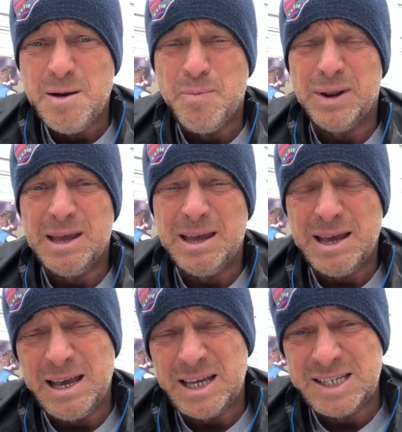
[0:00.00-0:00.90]
But
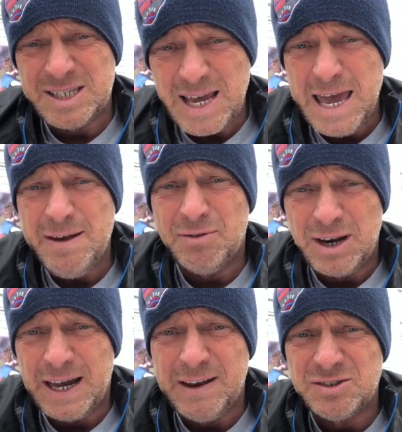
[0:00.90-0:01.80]
he saved
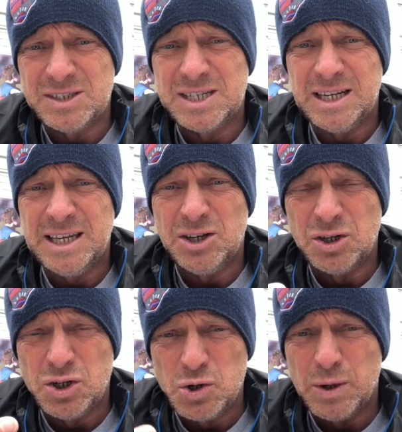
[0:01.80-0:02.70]
lives until he
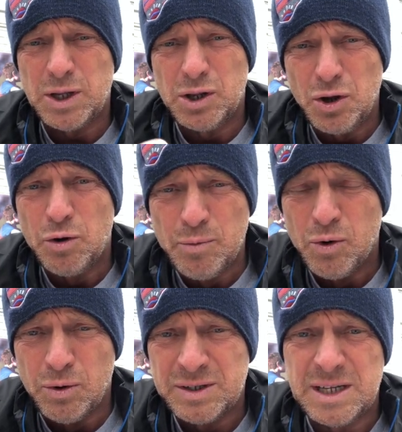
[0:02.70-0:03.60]
could do it no
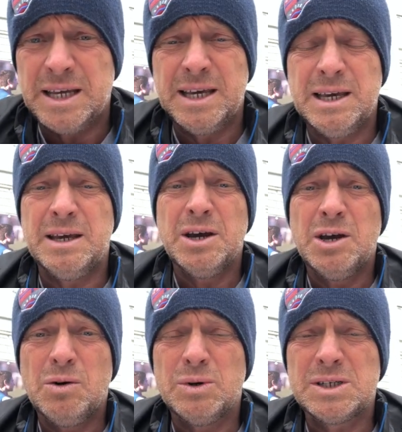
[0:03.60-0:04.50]
more, until he
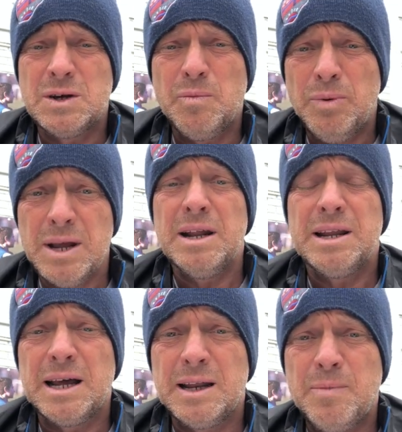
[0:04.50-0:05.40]
was completely
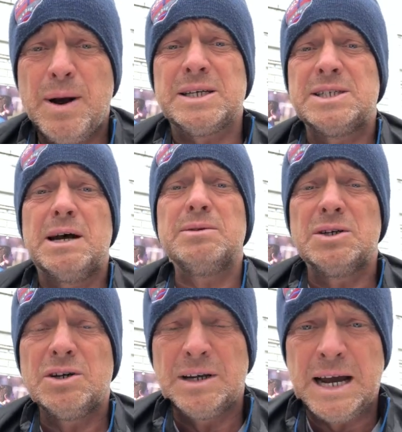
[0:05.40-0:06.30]
and utterly passed out
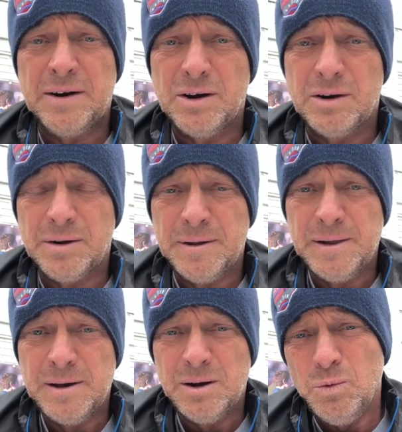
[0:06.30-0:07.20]
and couldn't carry on.
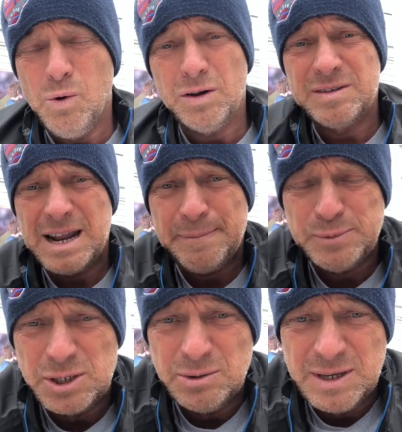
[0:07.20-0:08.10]
What an
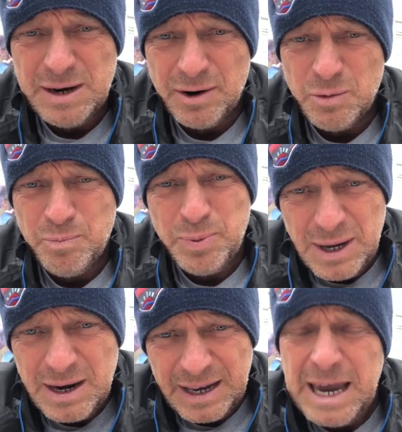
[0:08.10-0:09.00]
absolute hero.
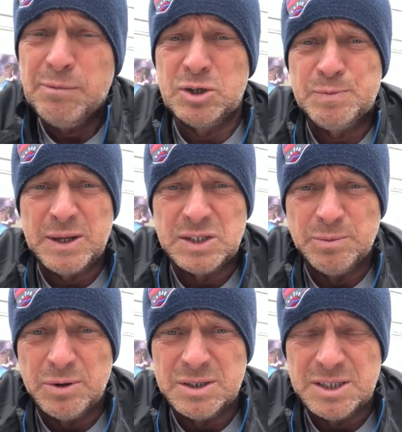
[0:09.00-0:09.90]
Be like Edward Spencer,
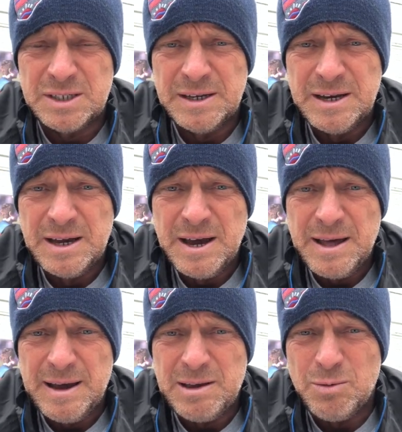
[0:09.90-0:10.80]
boys.
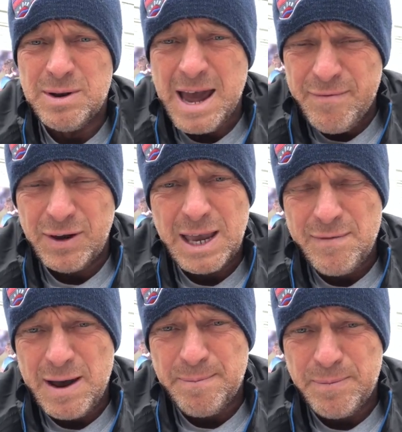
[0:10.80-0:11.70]
You never
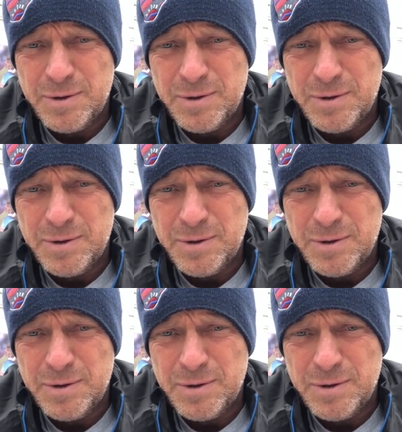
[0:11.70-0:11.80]
give up.